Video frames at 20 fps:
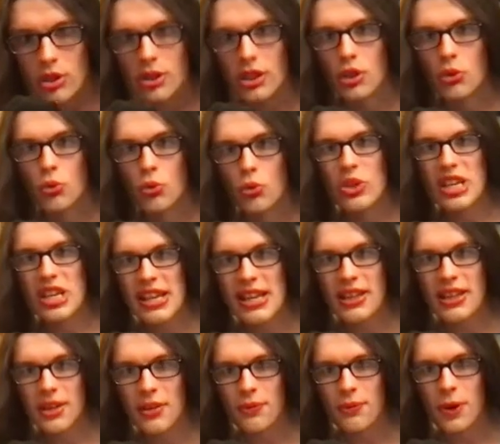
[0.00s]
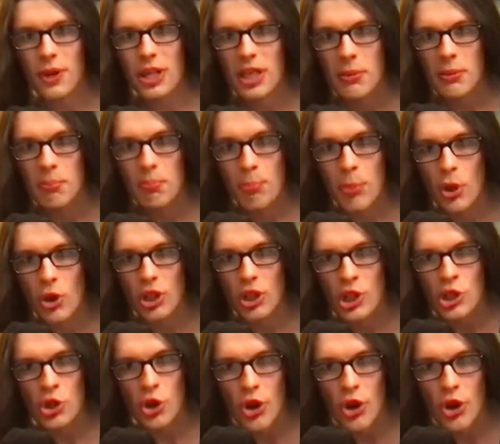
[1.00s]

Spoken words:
like reading a fucking book in your